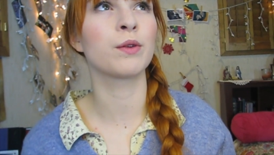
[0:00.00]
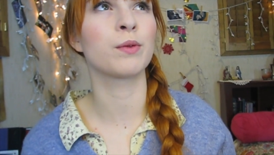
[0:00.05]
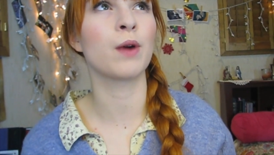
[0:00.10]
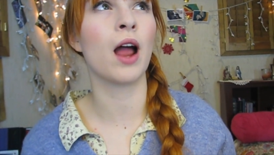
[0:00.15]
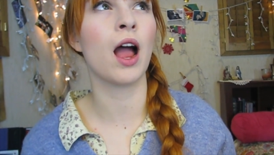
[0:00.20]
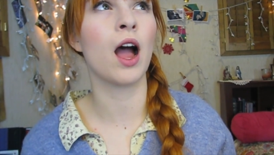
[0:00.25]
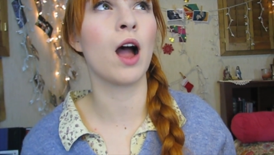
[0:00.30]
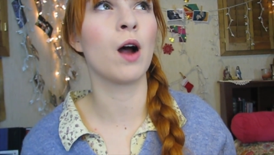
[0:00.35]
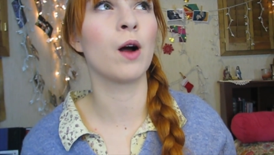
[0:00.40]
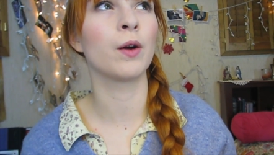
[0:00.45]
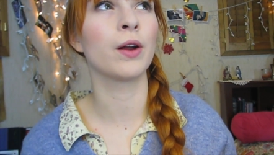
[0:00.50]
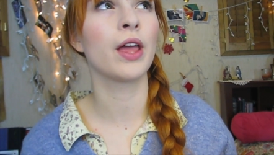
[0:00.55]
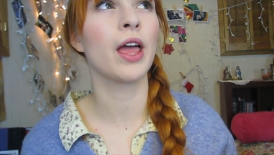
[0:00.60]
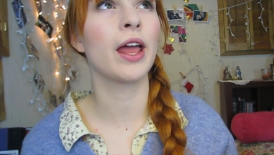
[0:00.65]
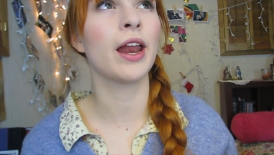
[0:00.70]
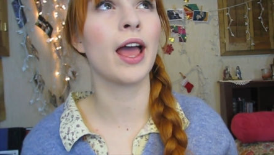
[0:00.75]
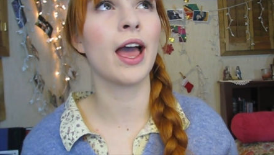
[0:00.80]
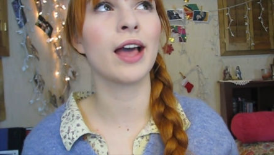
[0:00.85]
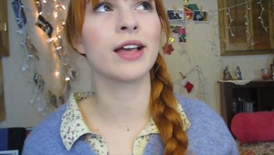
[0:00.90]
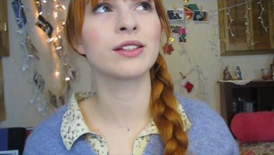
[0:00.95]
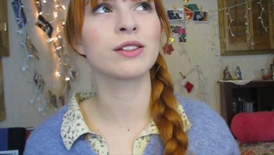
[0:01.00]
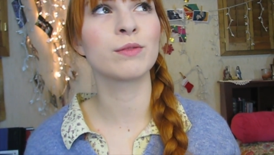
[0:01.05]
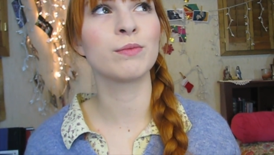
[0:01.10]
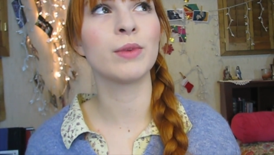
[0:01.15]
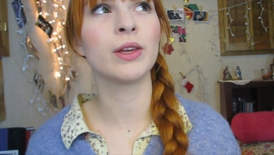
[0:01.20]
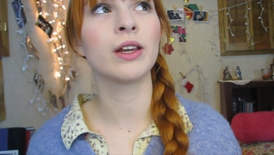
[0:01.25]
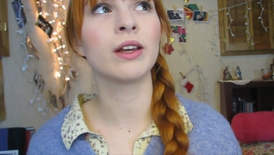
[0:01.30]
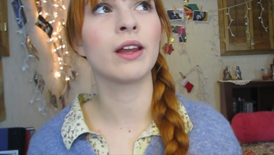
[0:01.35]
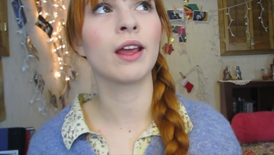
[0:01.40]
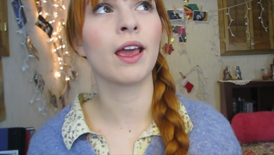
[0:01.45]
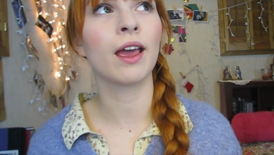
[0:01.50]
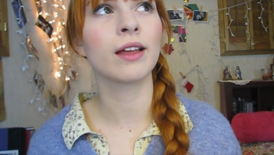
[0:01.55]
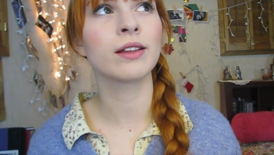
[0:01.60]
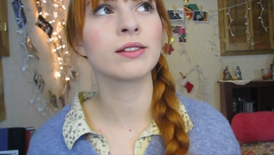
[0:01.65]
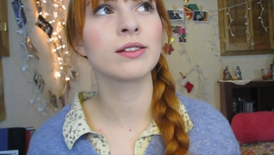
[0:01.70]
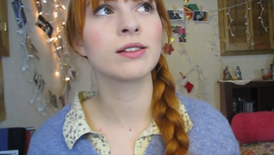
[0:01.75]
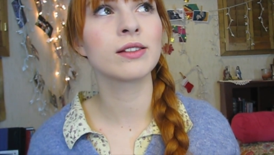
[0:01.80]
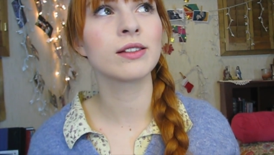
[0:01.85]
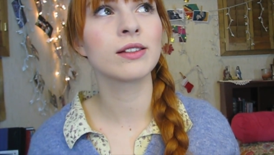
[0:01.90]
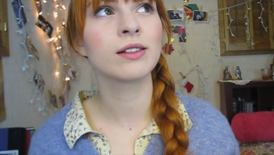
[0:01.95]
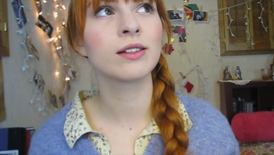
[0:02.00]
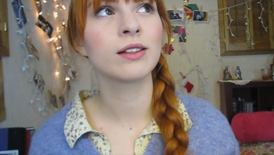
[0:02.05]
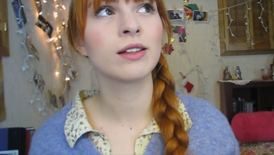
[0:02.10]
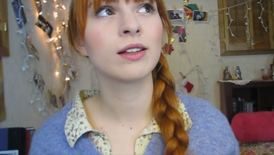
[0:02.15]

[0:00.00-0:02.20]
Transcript: crowd and ask me to dance.